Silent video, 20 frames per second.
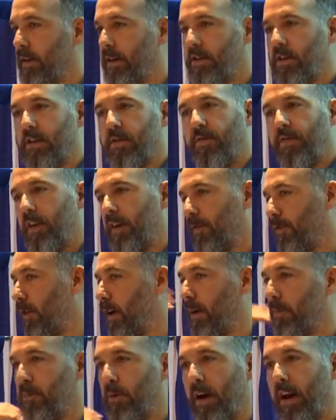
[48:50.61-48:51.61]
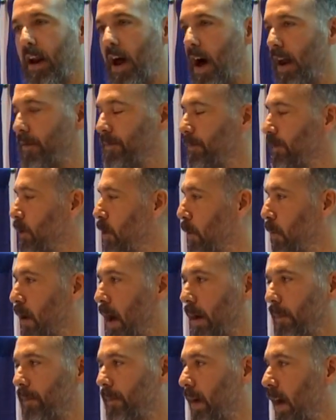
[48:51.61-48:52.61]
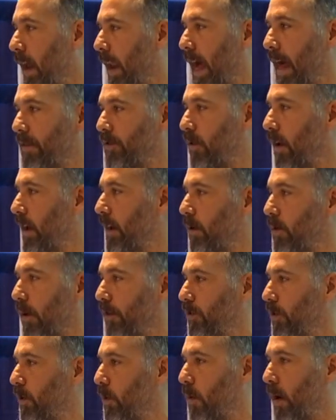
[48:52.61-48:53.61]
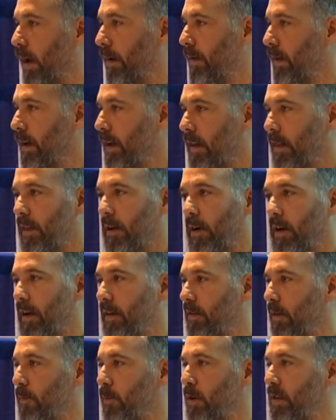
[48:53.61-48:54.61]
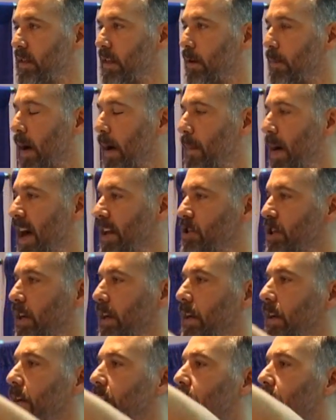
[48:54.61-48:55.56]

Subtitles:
Just feel free, bring it on, no problem. I'll answer any question you want. There is a reason to my magic.